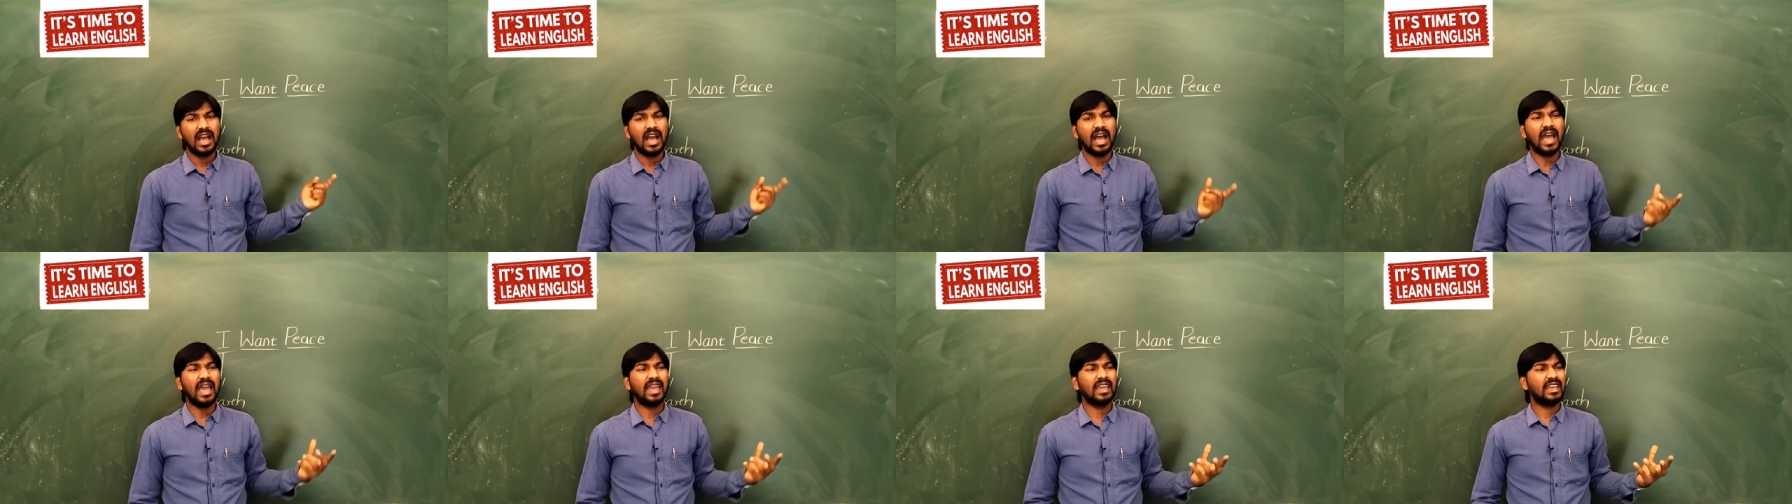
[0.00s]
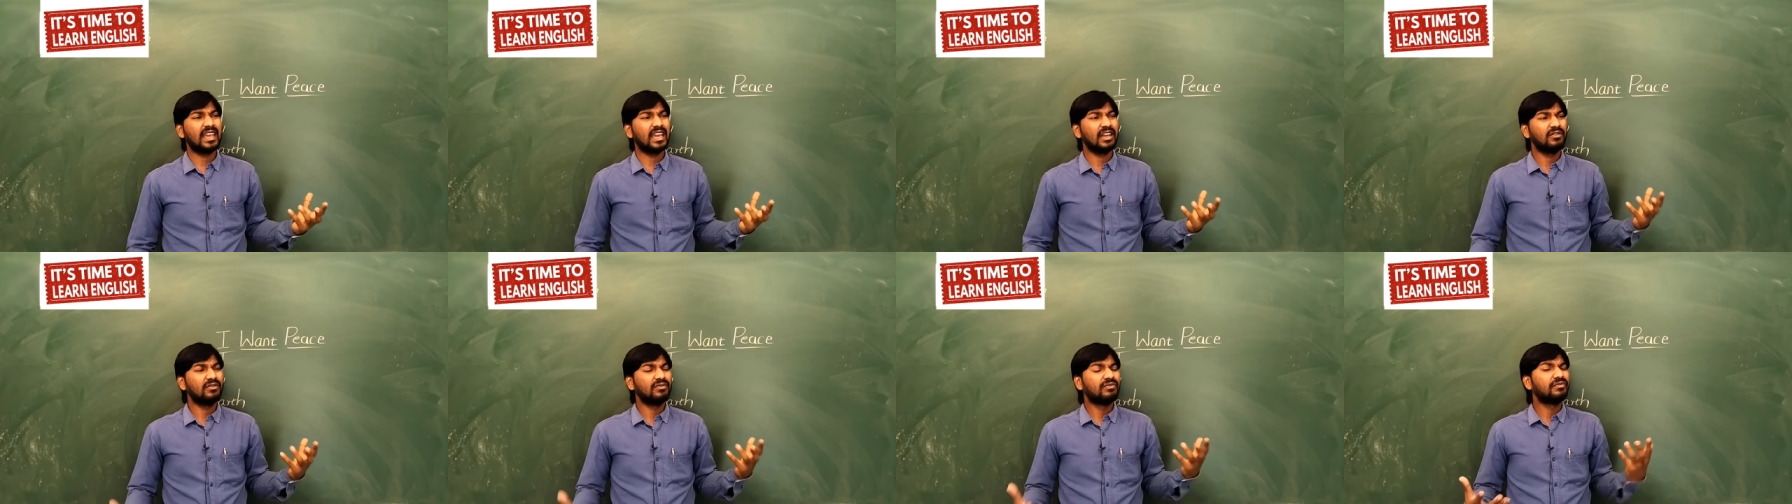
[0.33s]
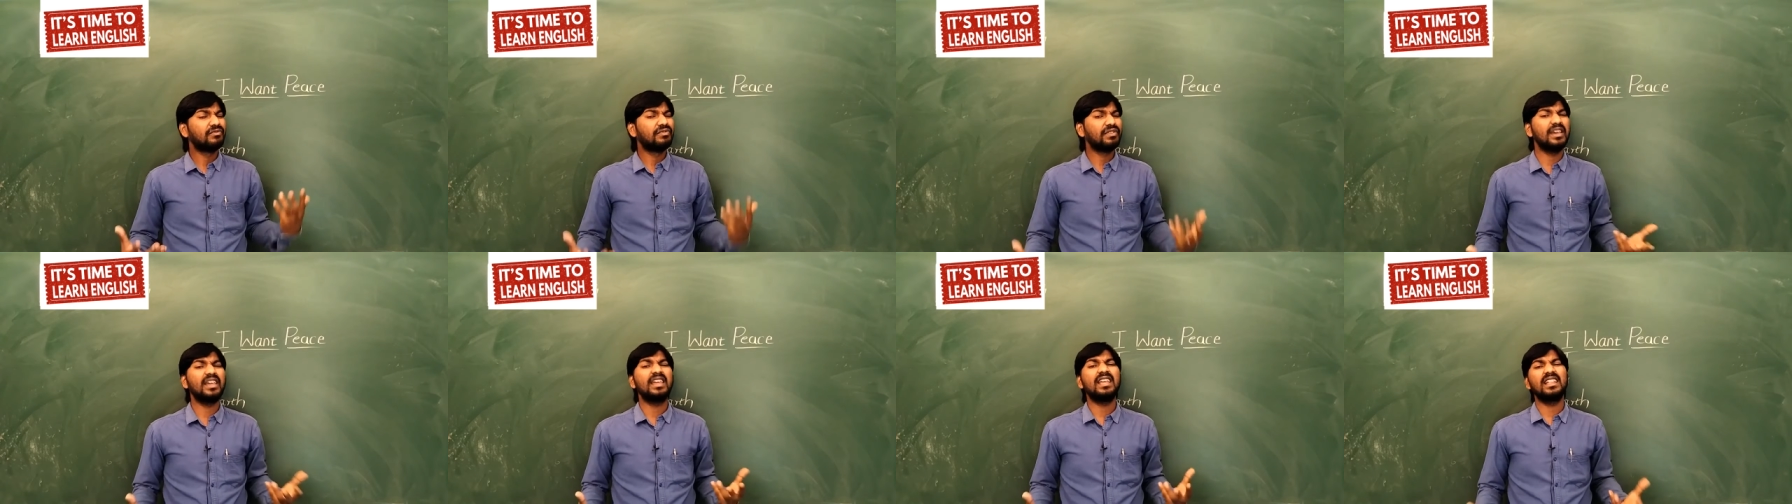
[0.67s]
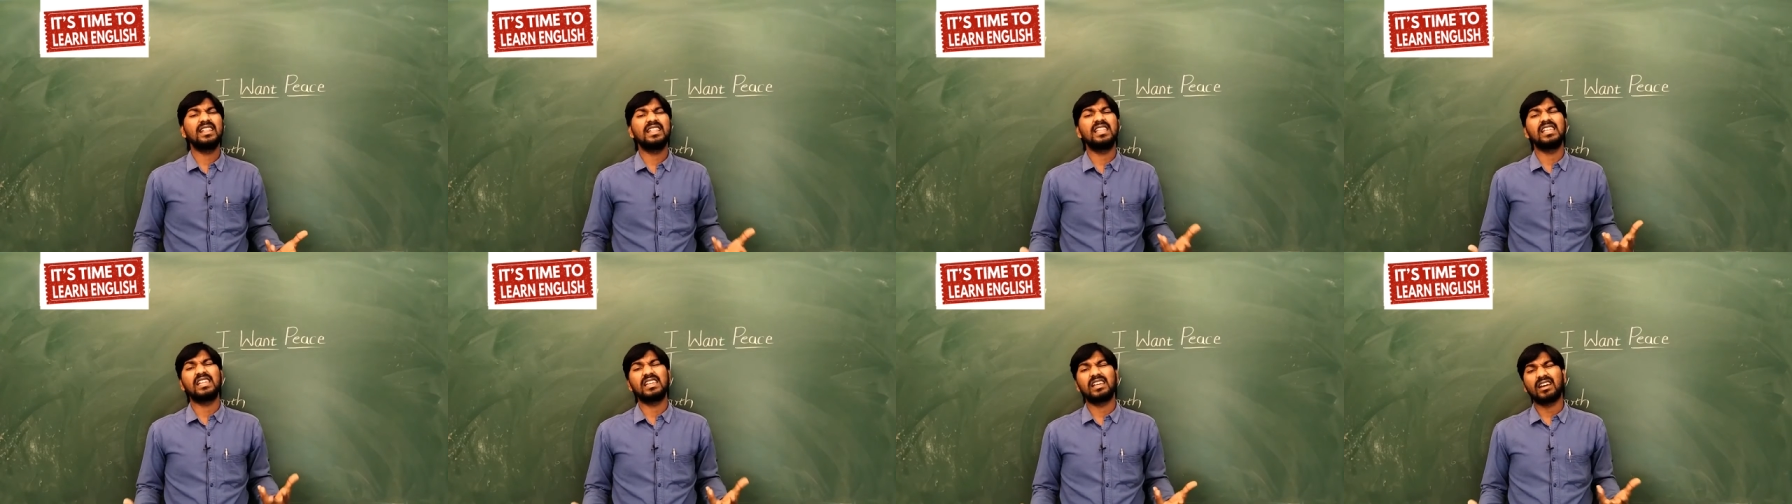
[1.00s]
I can
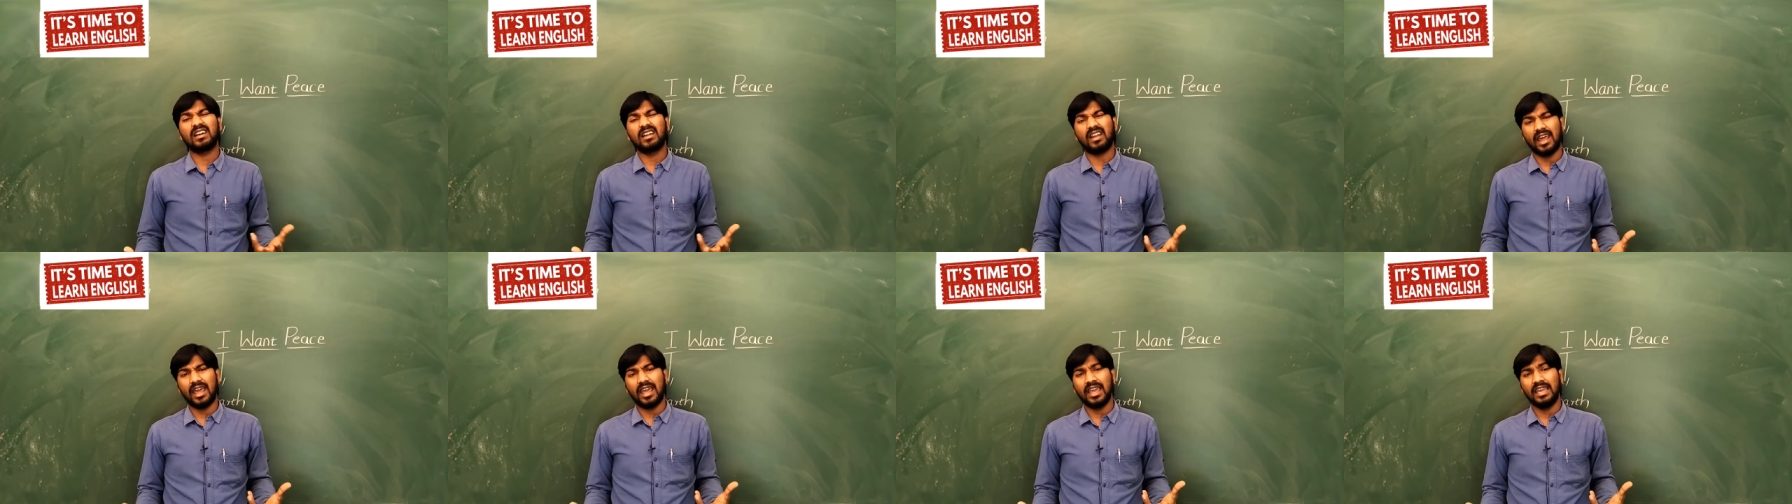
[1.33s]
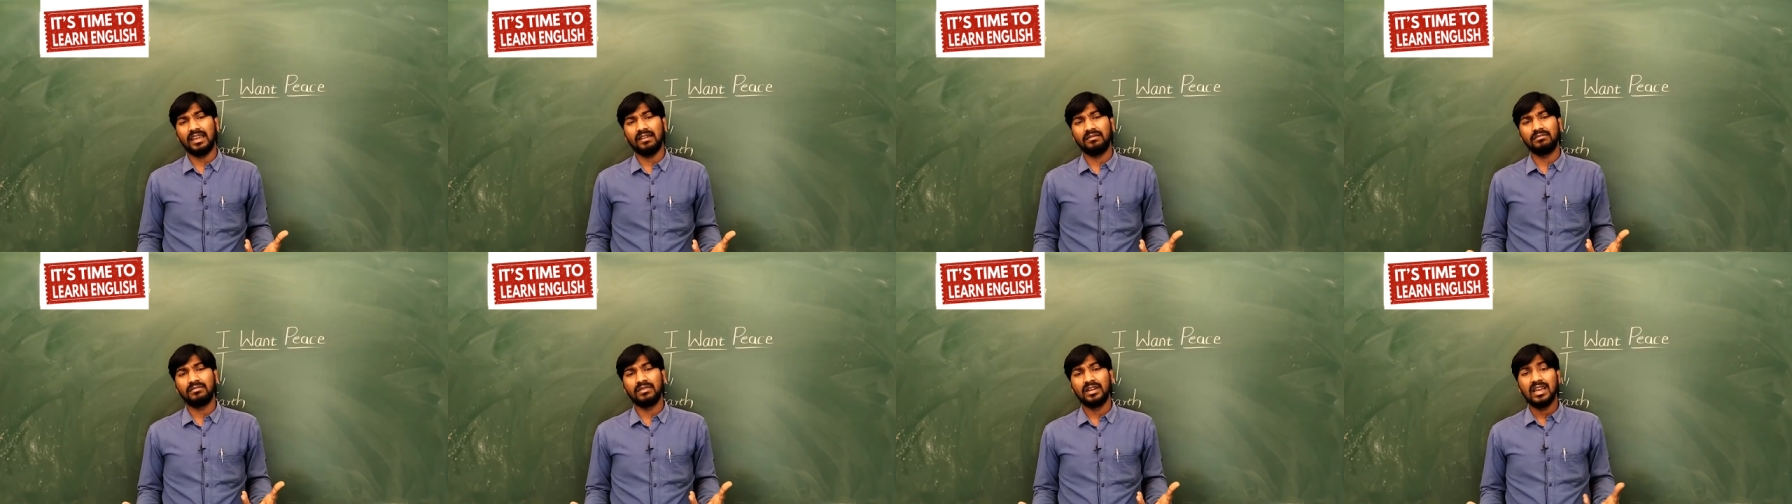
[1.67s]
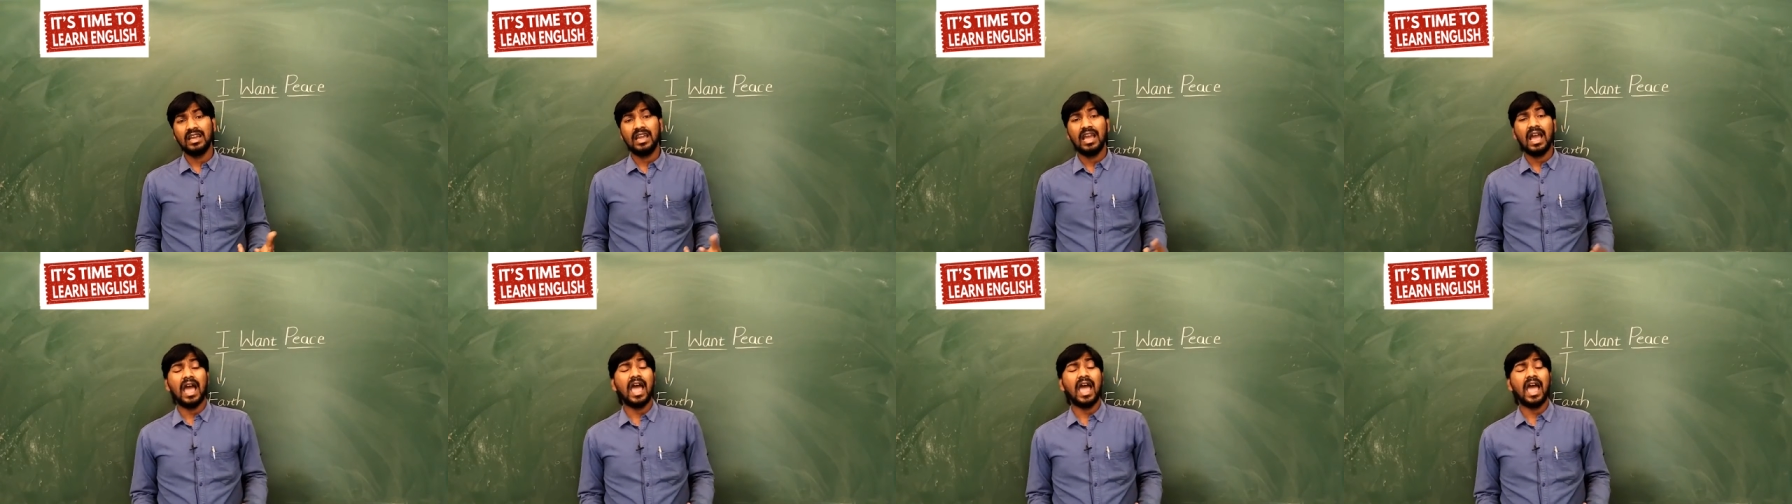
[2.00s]
feel their cry.